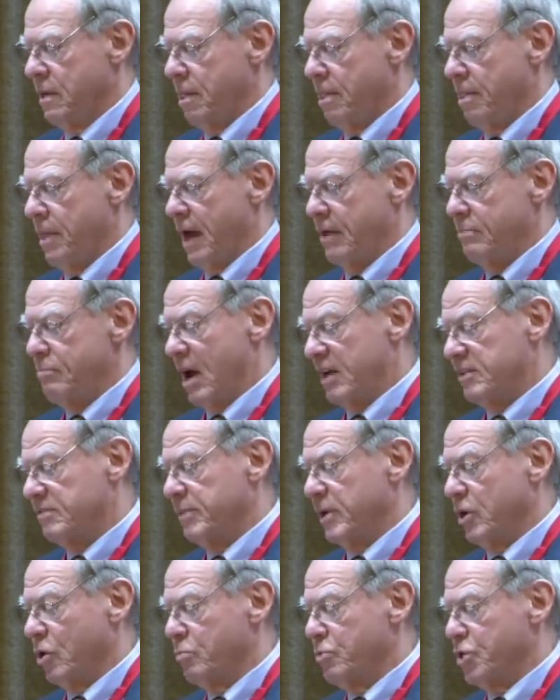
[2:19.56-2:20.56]
that must
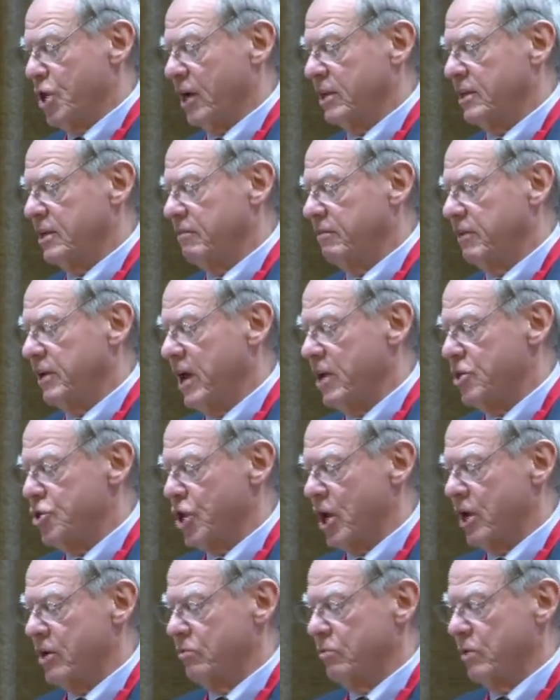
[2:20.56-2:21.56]
be objectively and
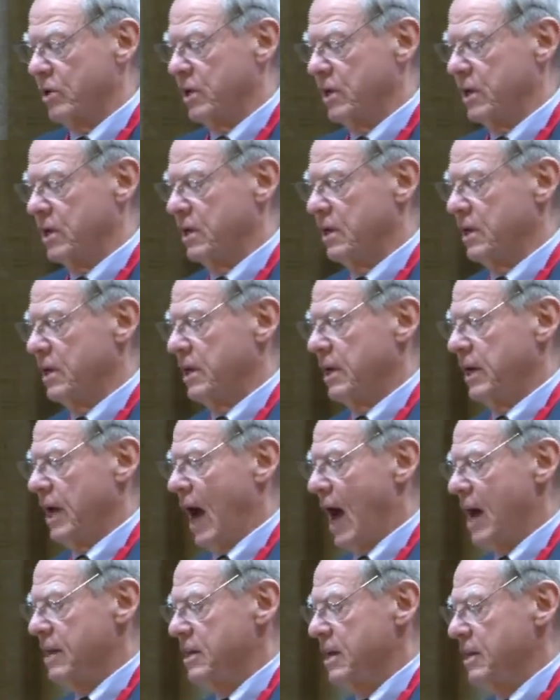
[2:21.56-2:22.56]
genuinely
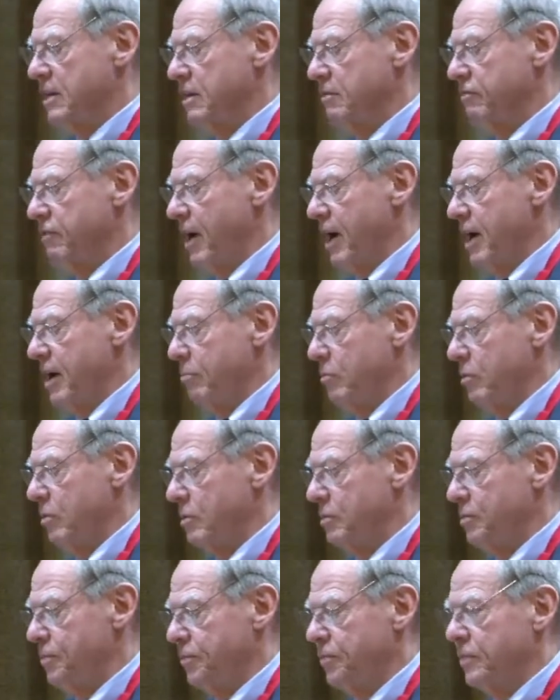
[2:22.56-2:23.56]
identifiable.